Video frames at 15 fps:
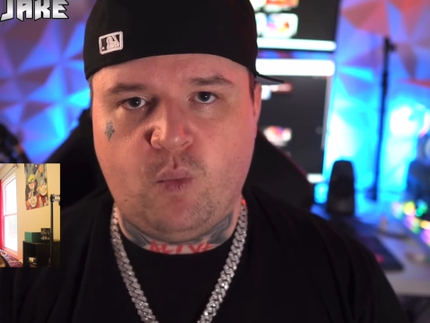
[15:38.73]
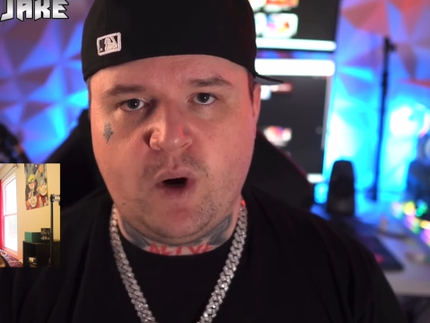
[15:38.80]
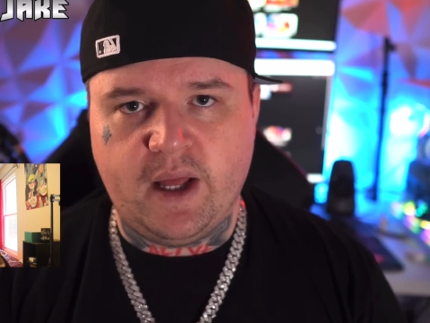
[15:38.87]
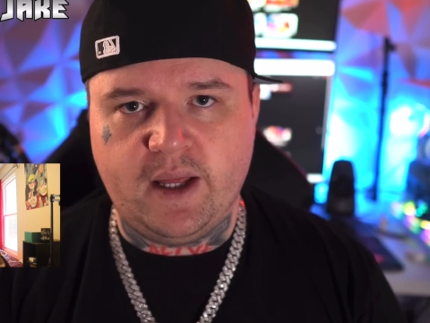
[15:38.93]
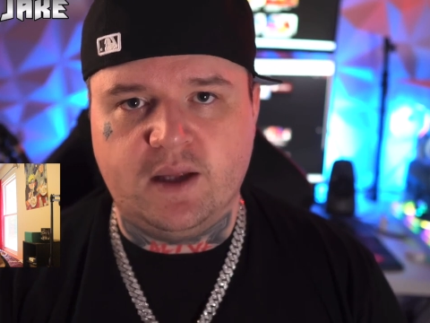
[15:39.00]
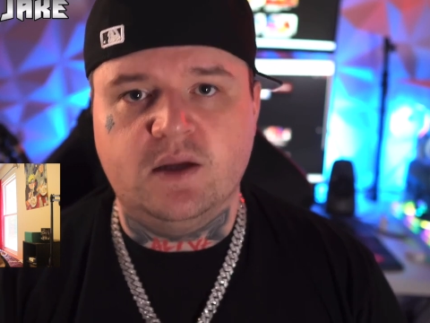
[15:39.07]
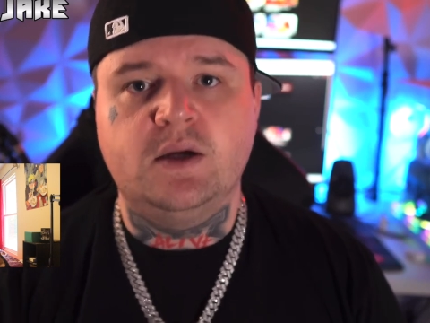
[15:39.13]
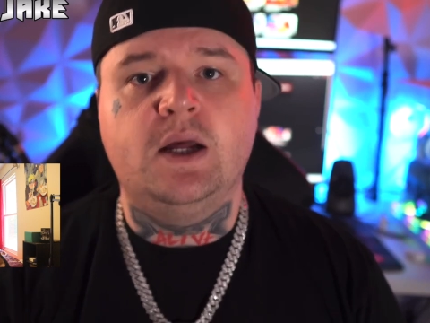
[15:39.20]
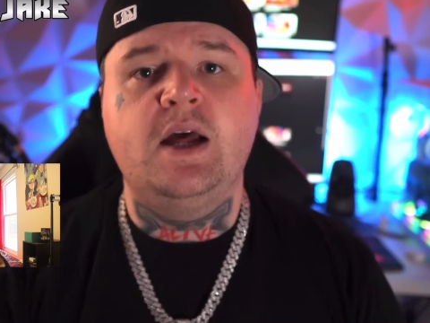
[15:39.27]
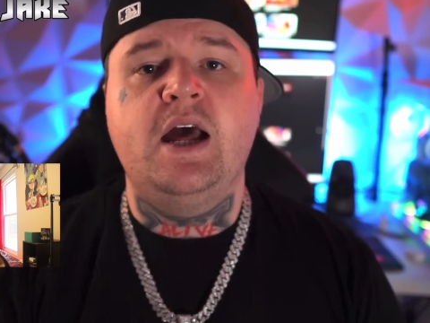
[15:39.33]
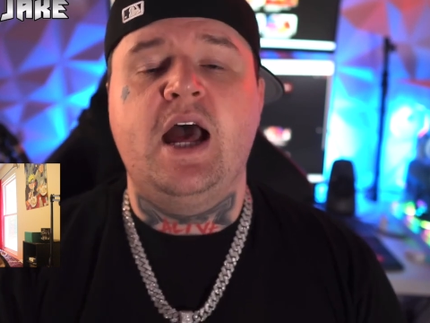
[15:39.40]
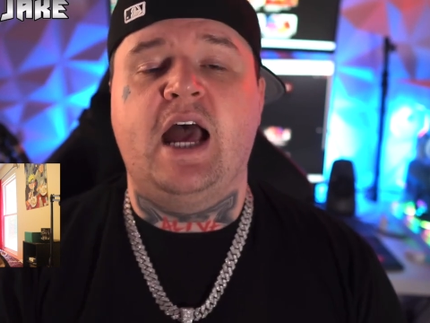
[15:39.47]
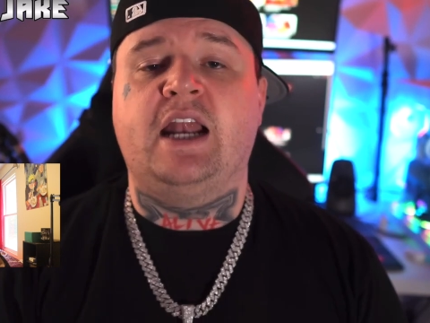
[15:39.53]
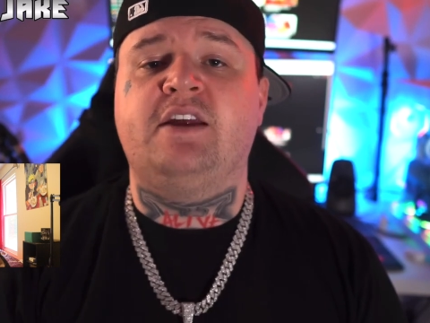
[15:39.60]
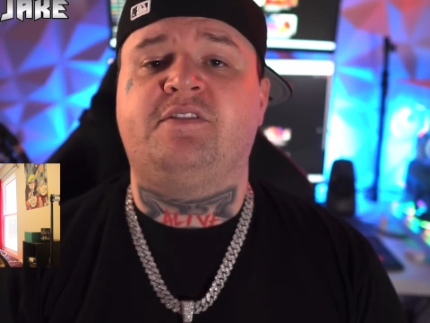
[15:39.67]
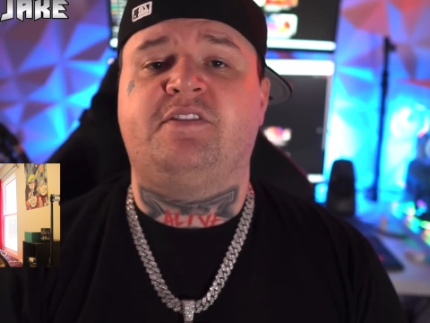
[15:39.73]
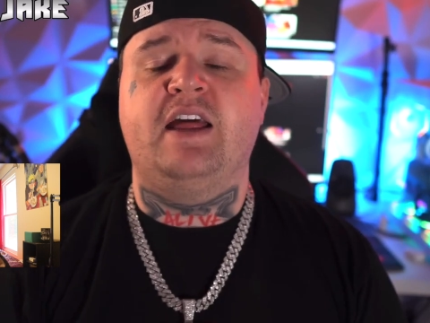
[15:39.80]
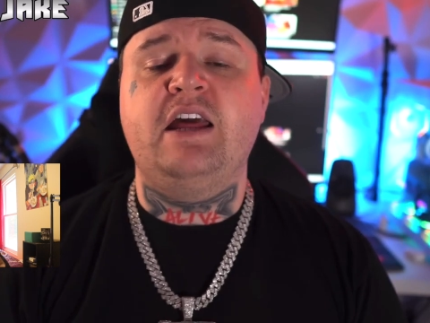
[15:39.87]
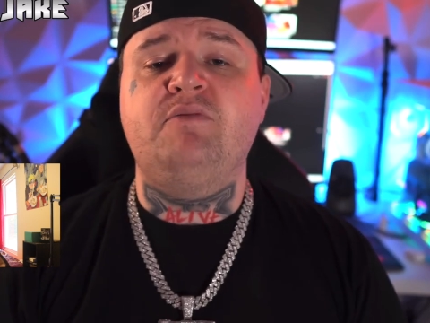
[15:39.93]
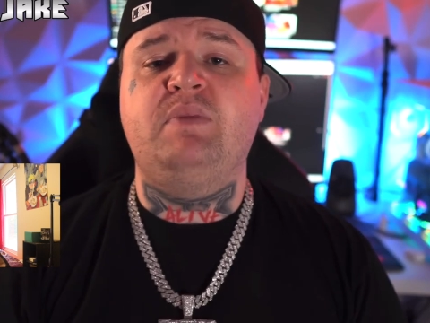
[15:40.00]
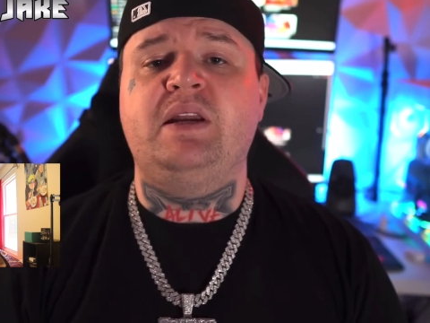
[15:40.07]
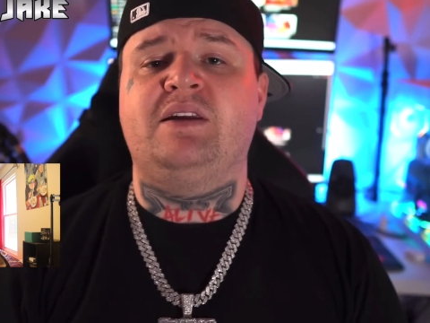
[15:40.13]
way. And if
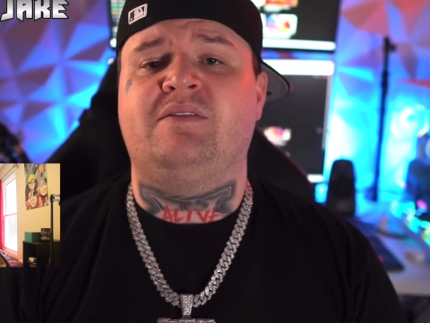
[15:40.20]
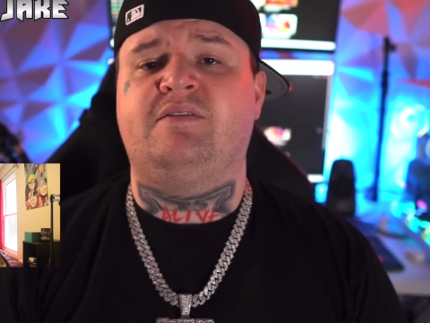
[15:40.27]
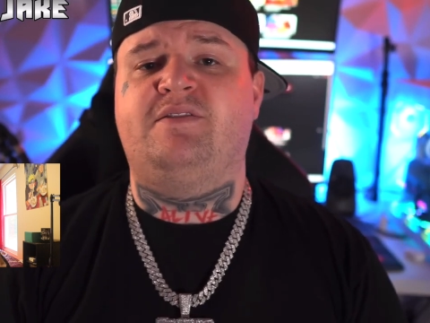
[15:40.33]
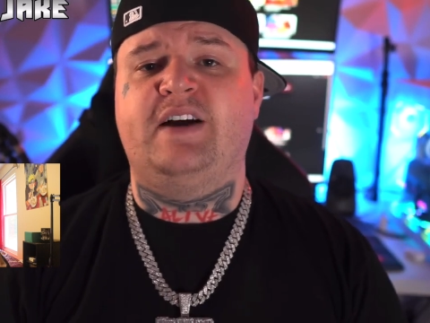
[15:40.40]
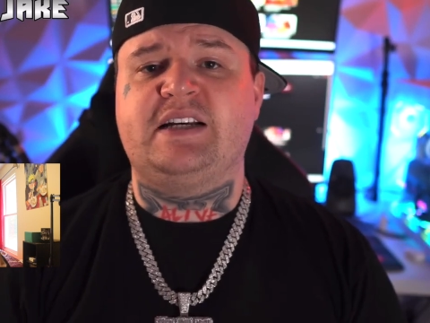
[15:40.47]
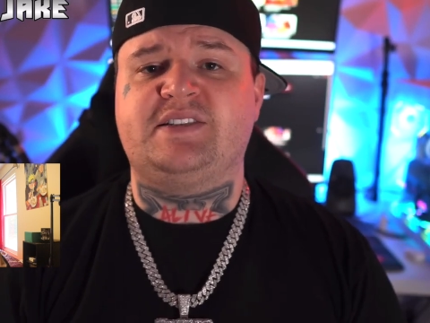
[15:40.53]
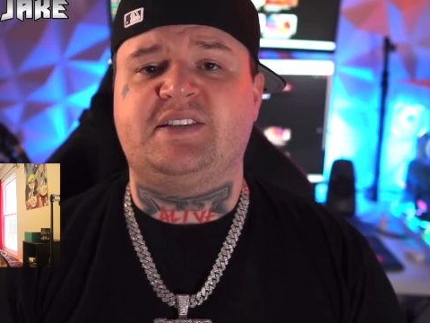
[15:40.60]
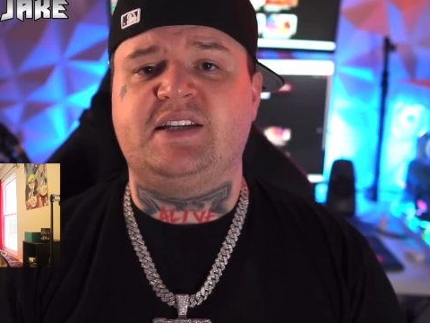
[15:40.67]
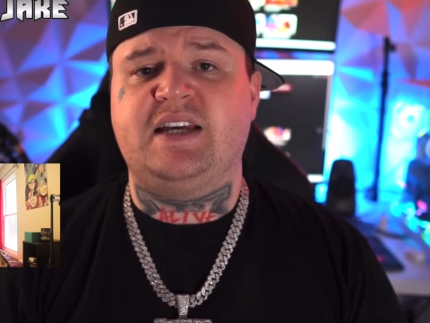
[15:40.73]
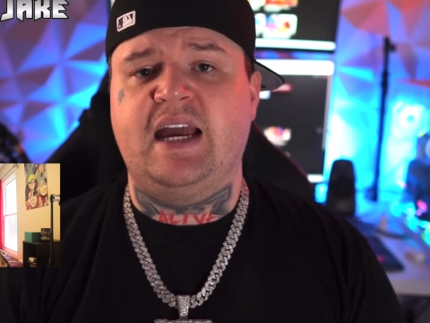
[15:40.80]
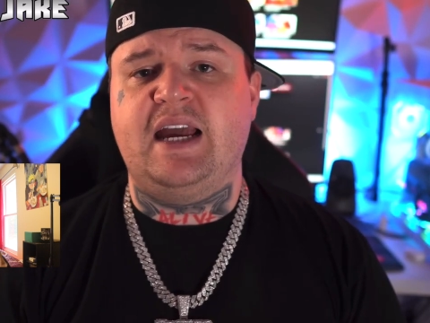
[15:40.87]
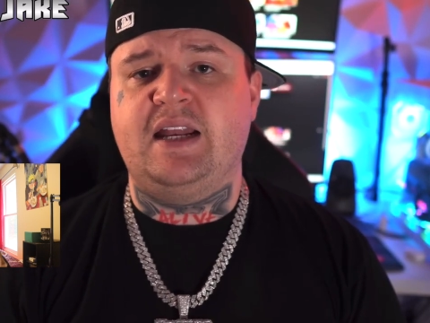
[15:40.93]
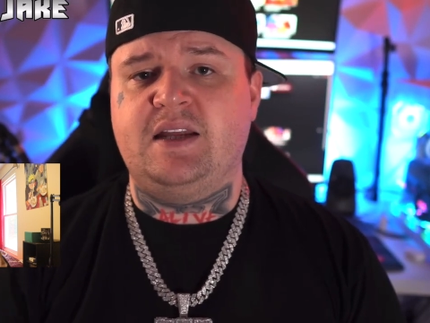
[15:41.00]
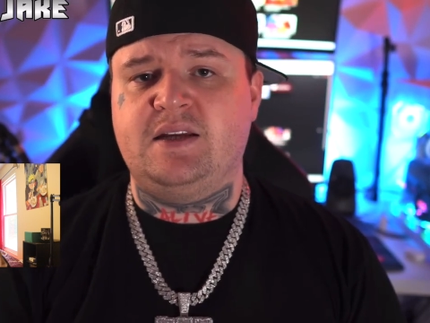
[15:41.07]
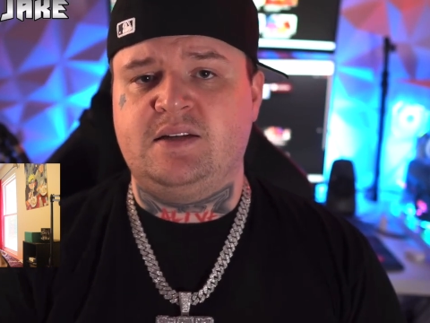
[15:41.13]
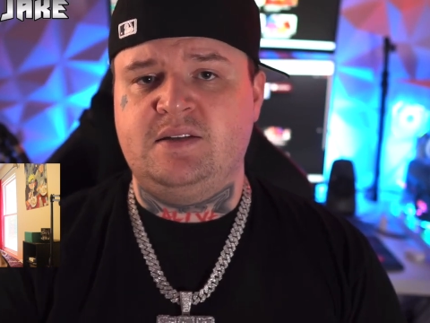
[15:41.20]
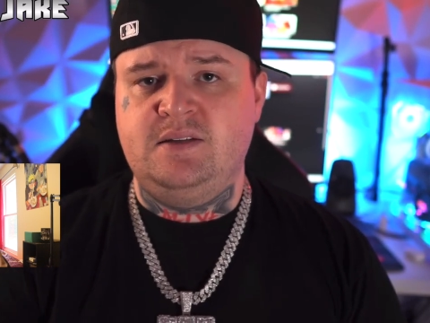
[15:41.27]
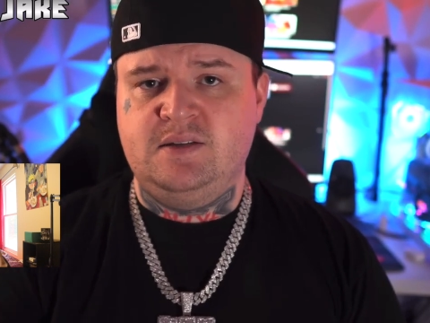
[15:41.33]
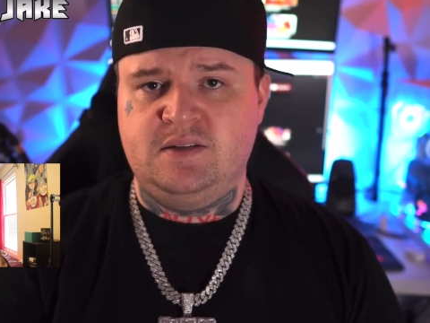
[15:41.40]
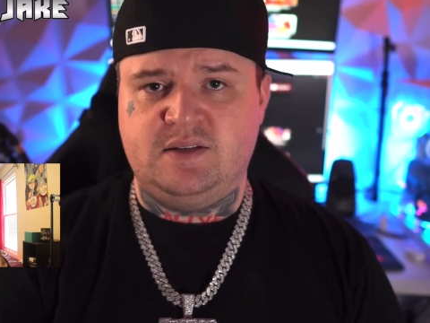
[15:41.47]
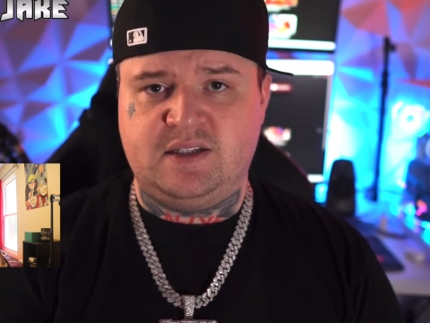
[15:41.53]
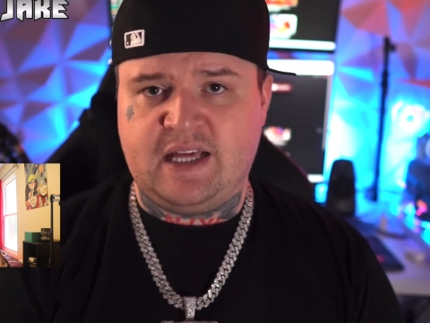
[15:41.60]
they've been investigating
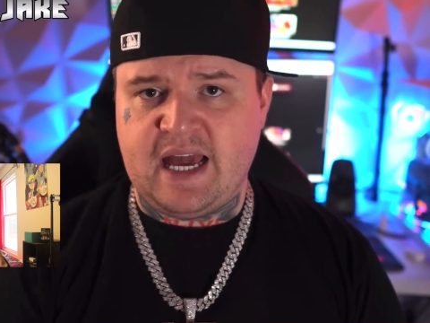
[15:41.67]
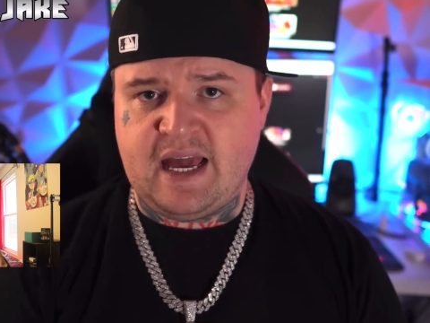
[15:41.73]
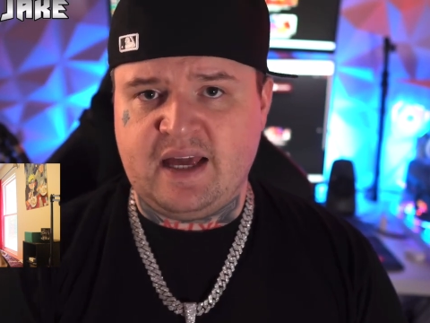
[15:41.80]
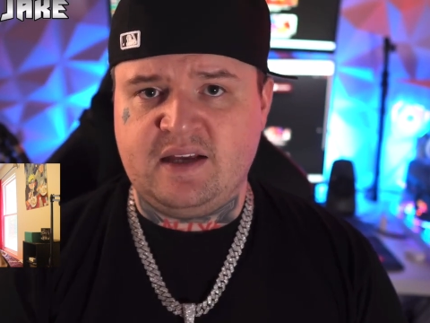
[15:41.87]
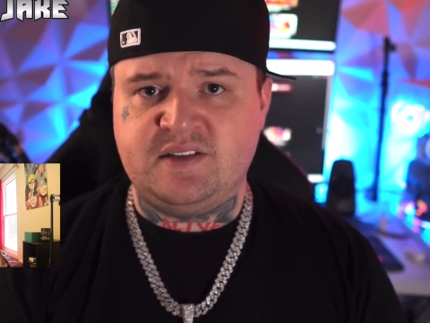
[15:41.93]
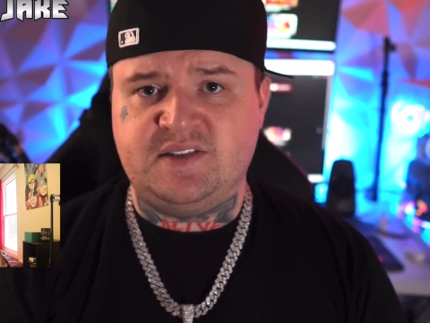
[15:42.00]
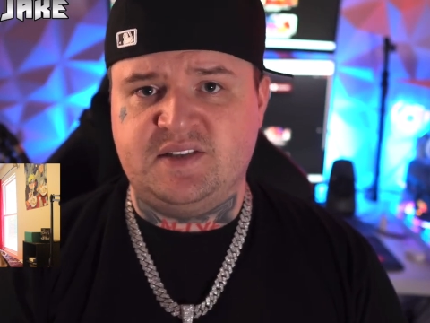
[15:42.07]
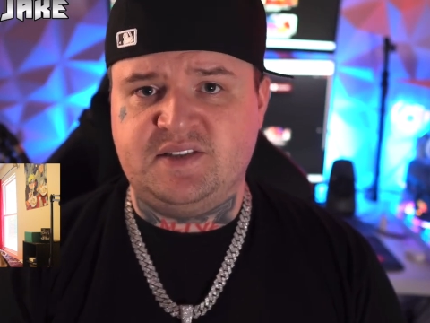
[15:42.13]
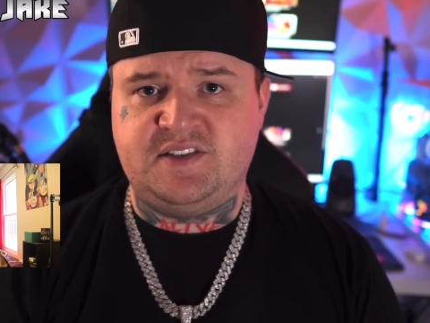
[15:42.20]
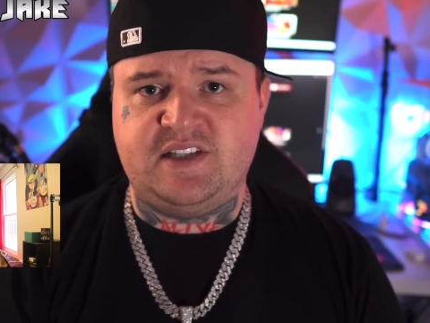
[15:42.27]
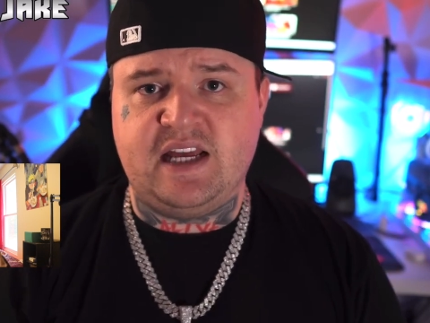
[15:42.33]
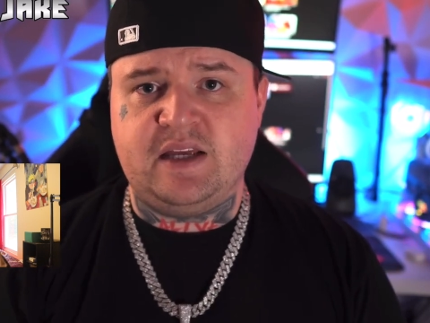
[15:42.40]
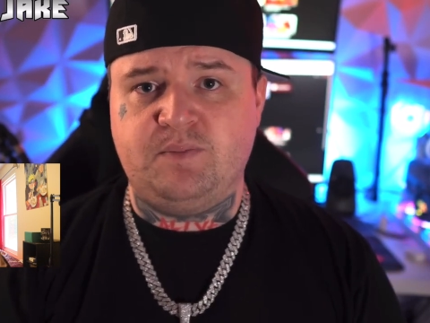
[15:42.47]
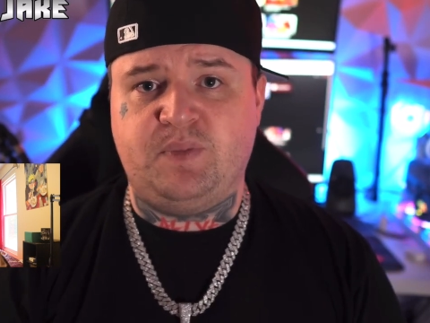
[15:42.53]
gangs in St.